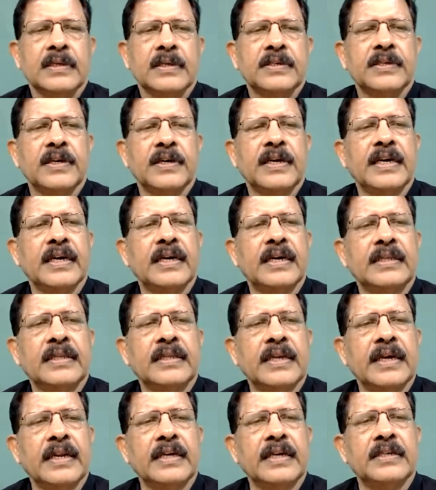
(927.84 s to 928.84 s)
So here
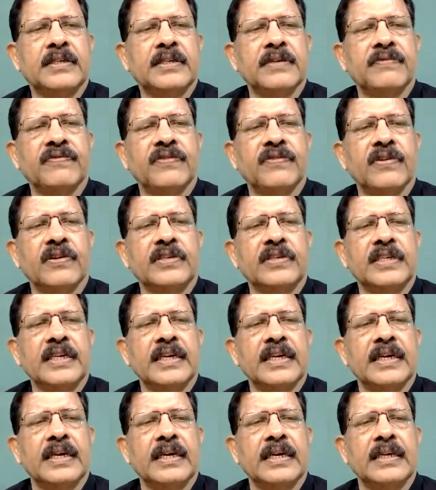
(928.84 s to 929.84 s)
3 raised to
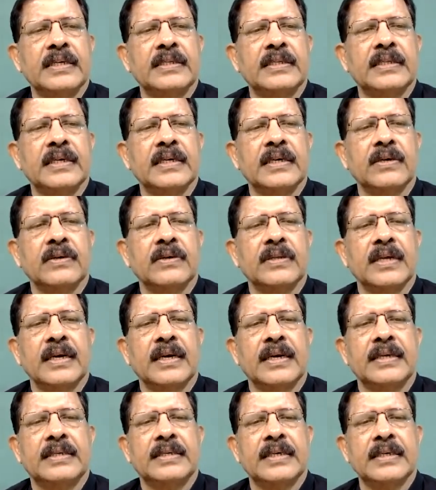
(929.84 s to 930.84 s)
49 is there on the
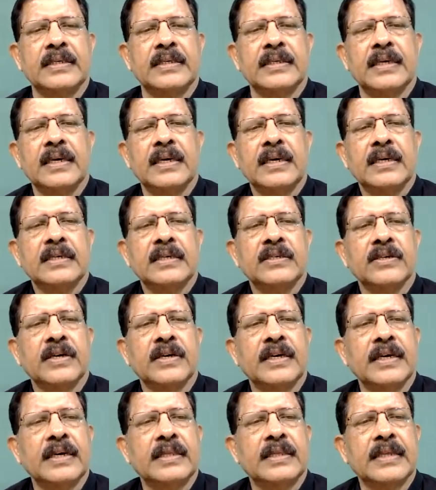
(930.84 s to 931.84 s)
LHS. So
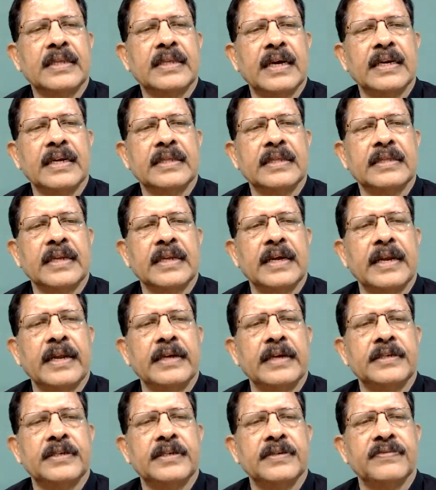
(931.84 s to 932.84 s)
here 3
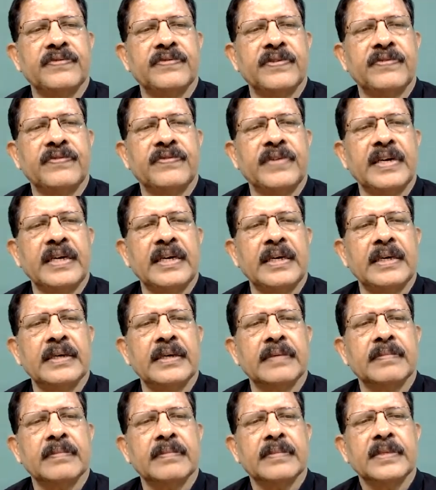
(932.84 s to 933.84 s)
raised to 50.
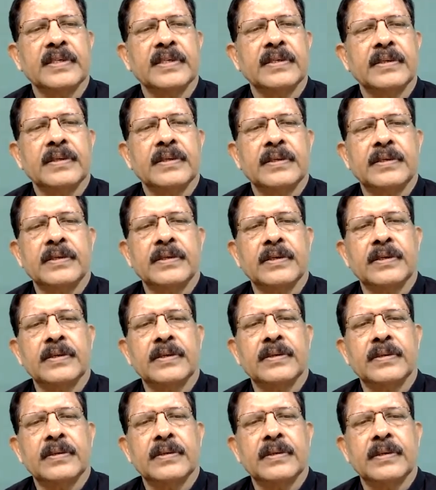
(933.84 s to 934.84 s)

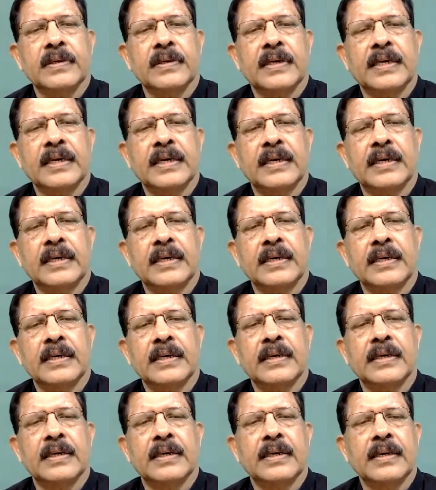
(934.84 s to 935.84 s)
So here
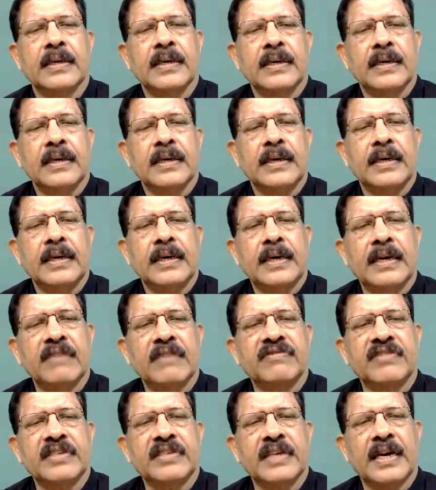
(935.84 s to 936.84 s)

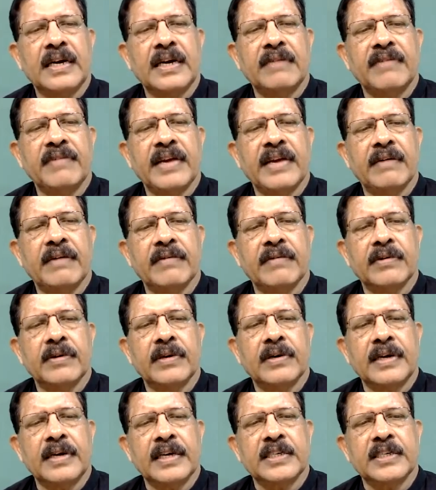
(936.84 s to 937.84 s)
left side we have
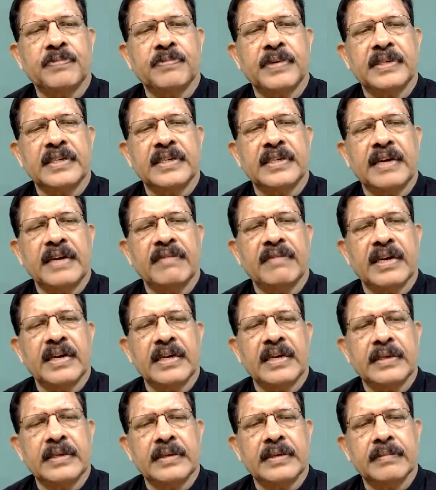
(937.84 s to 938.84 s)
got x plus
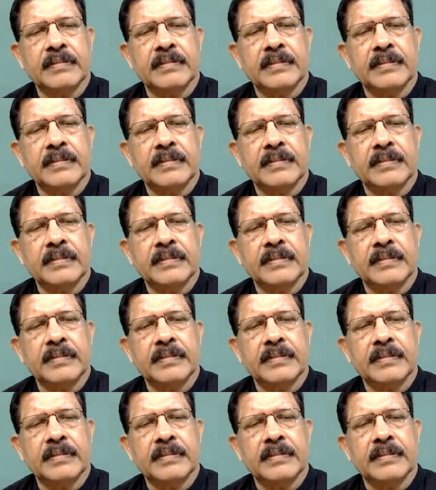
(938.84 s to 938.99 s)
iy